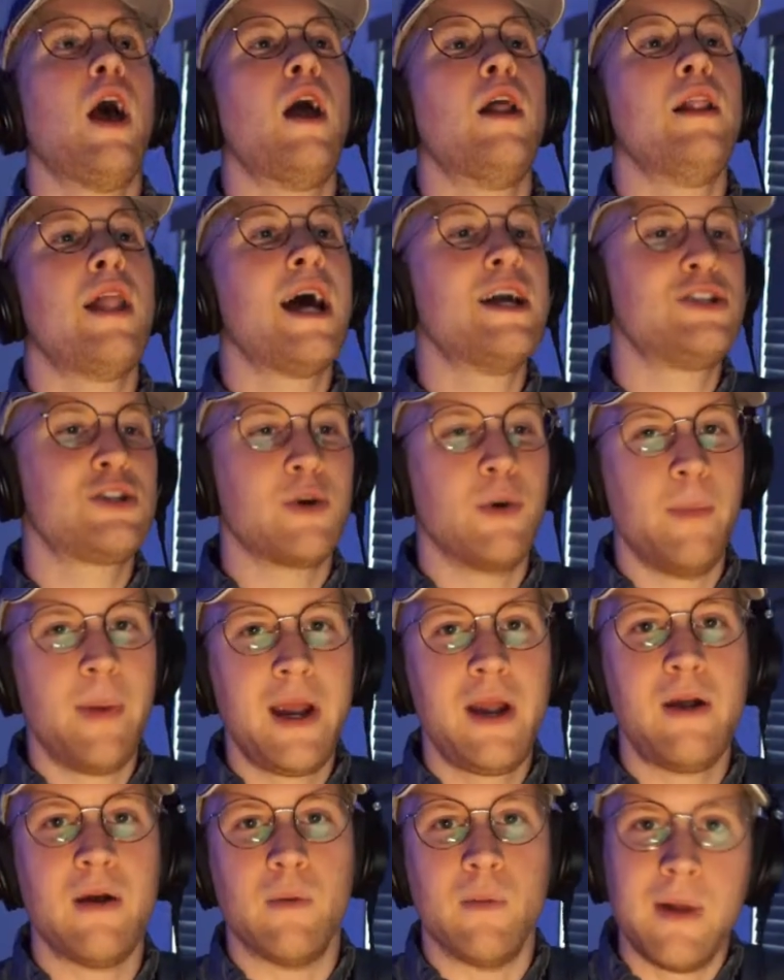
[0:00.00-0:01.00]
logical
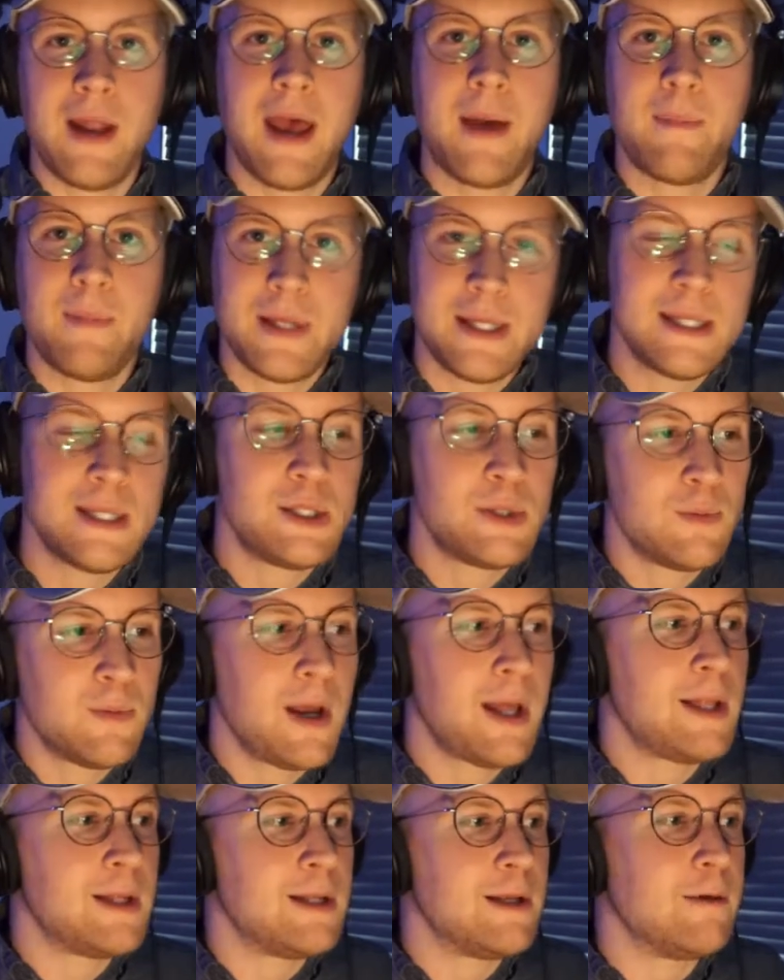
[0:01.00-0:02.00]
parent would have position
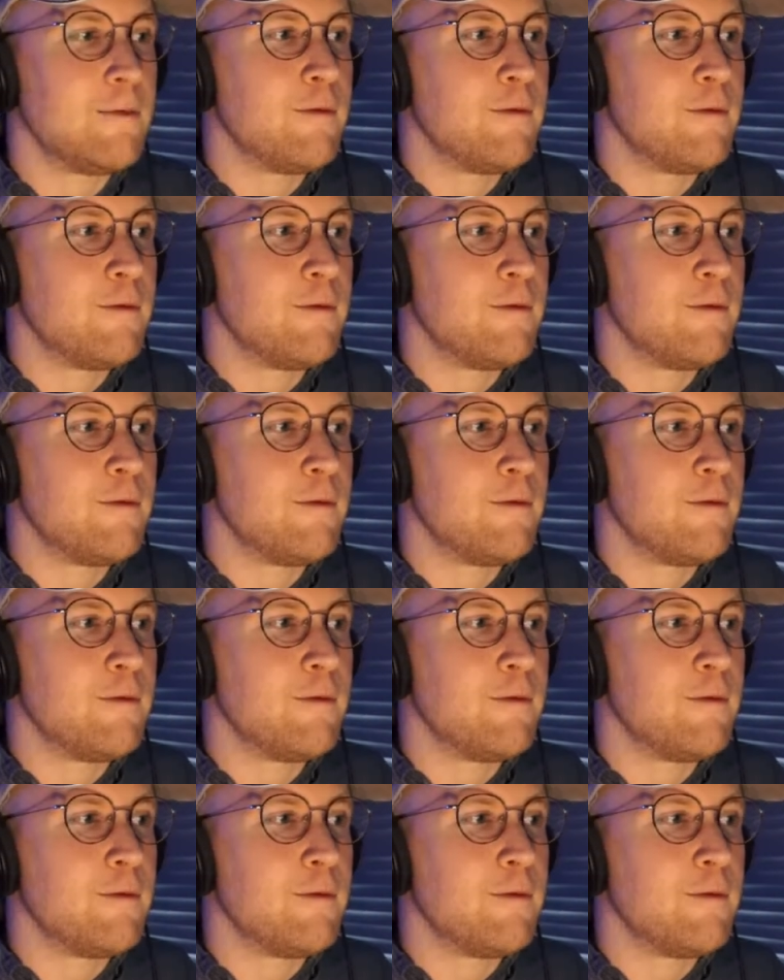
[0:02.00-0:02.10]
relative,